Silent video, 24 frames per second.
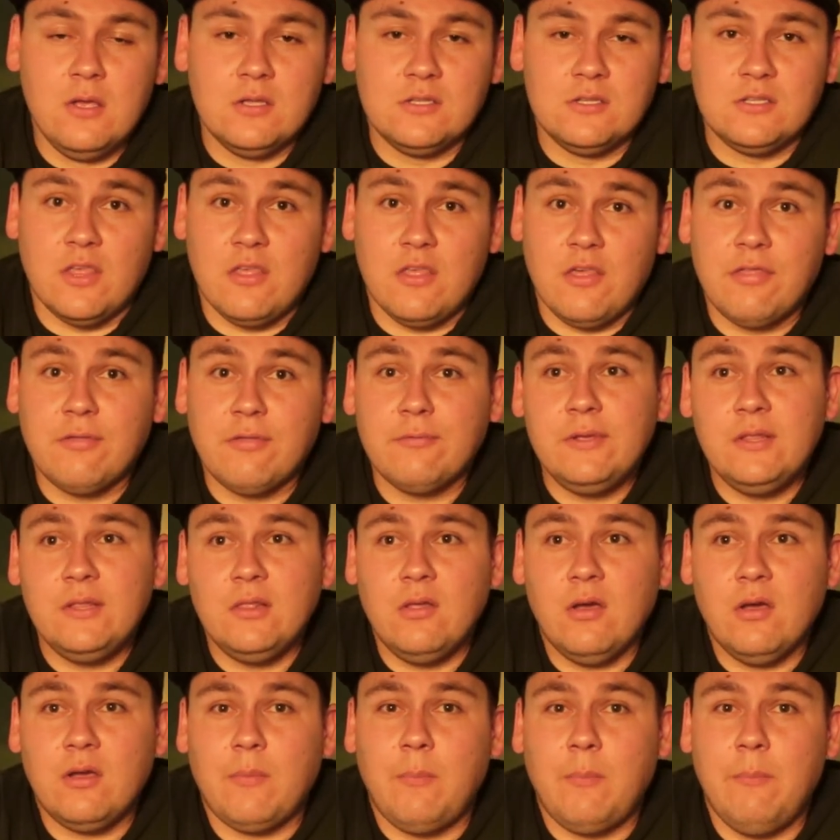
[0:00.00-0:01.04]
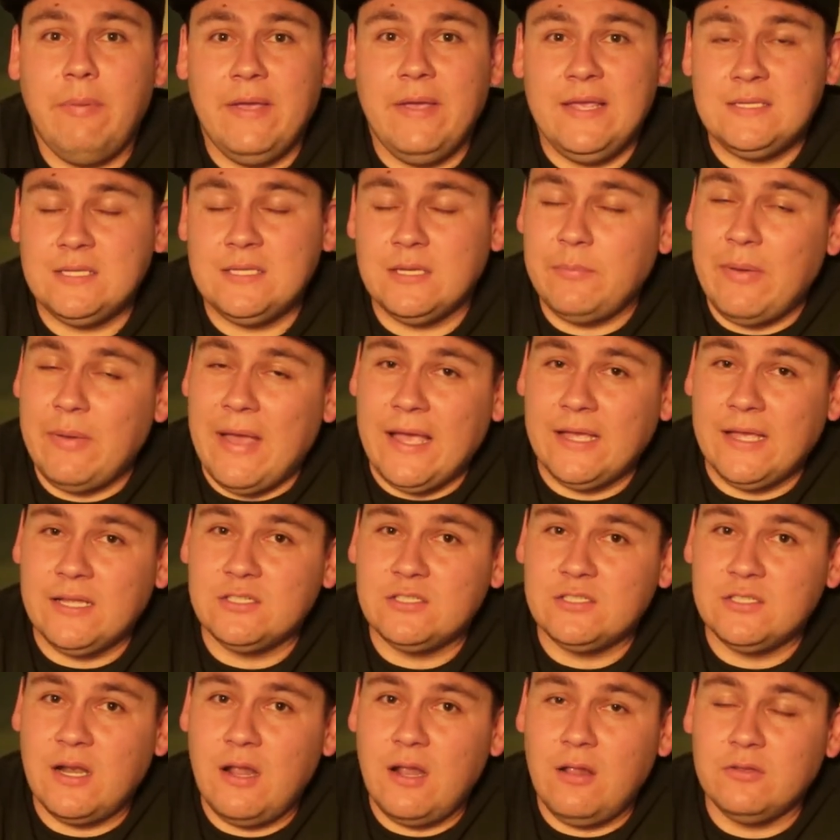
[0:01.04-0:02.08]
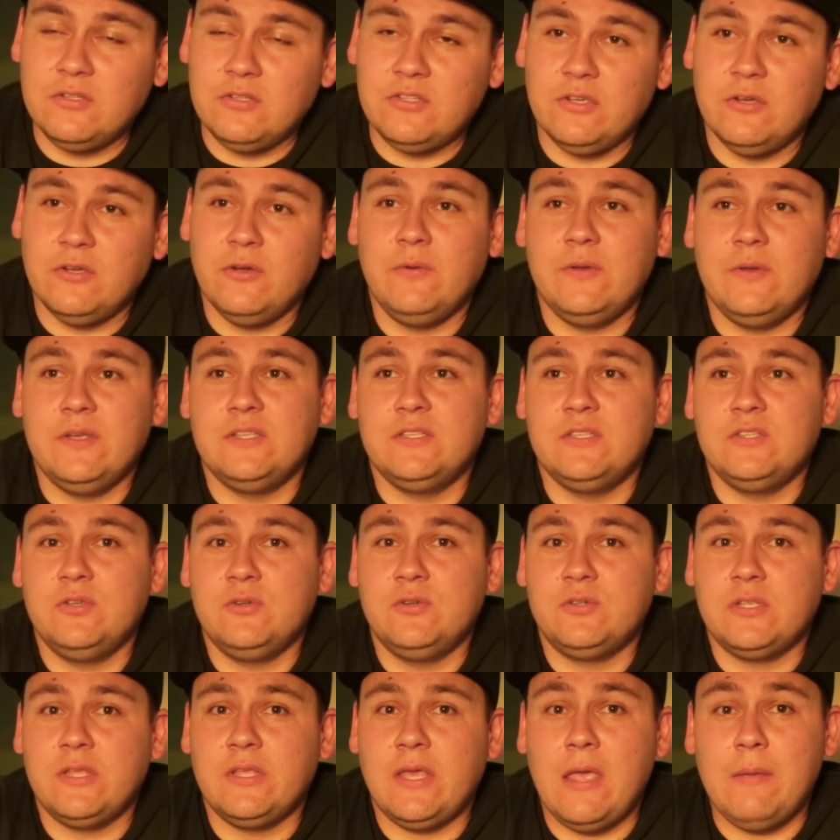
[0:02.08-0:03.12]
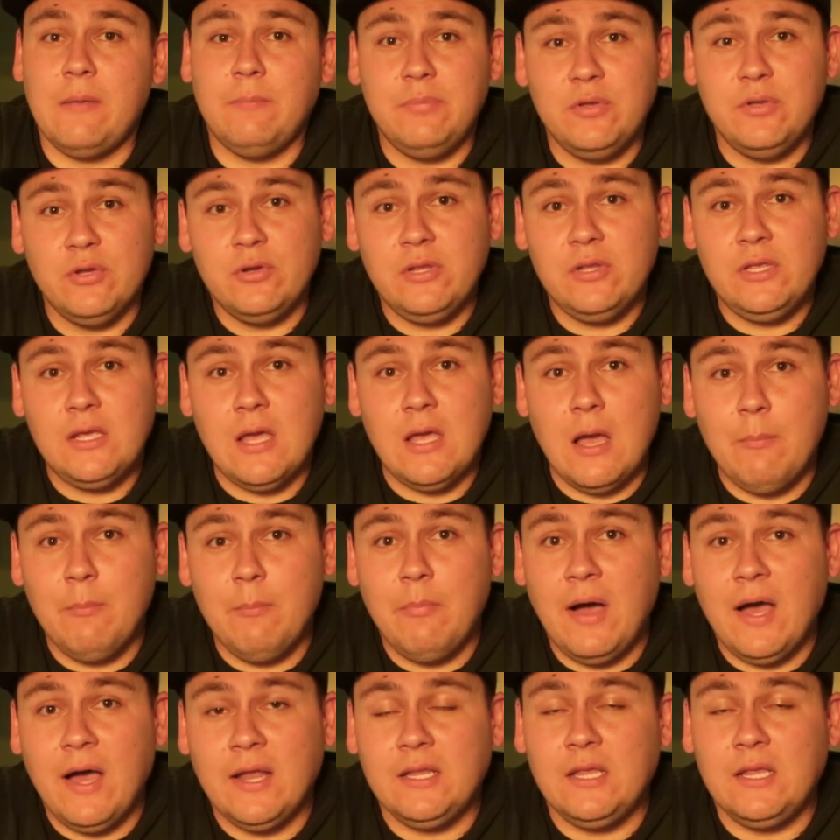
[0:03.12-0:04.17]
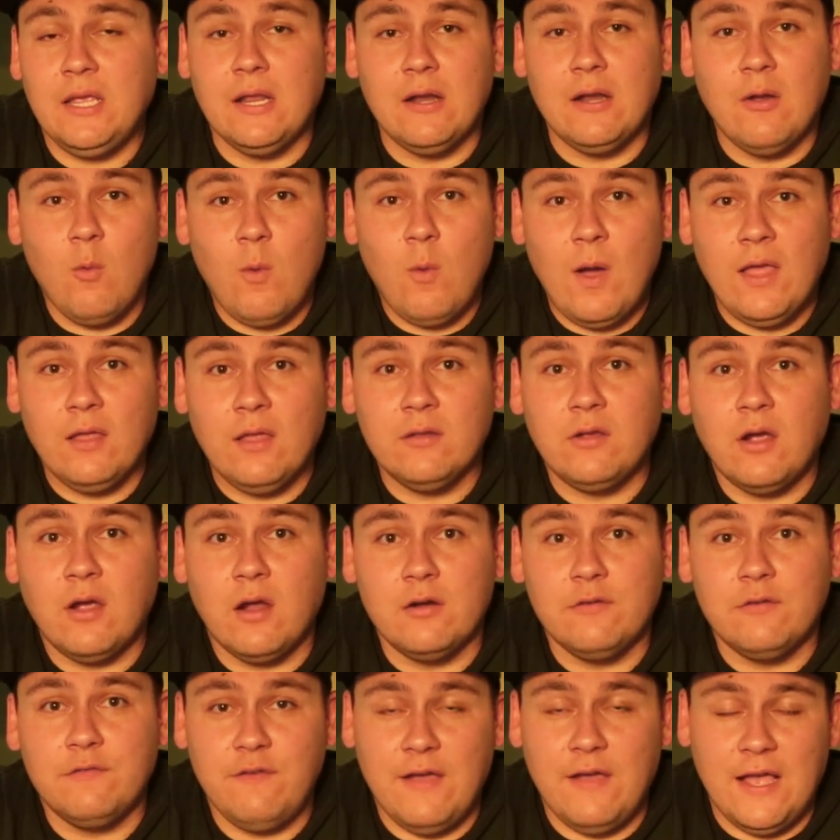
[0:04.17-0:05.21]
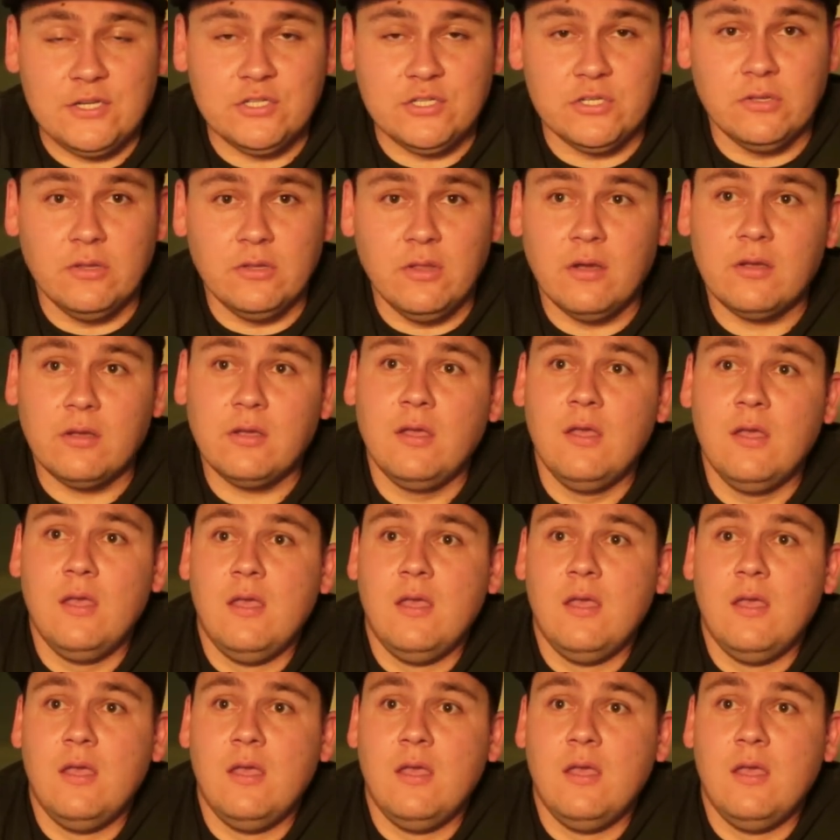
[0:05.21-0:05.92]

So the 3-look basic package that I'll do is usually a beauty, a body, and a wildcard fashion look.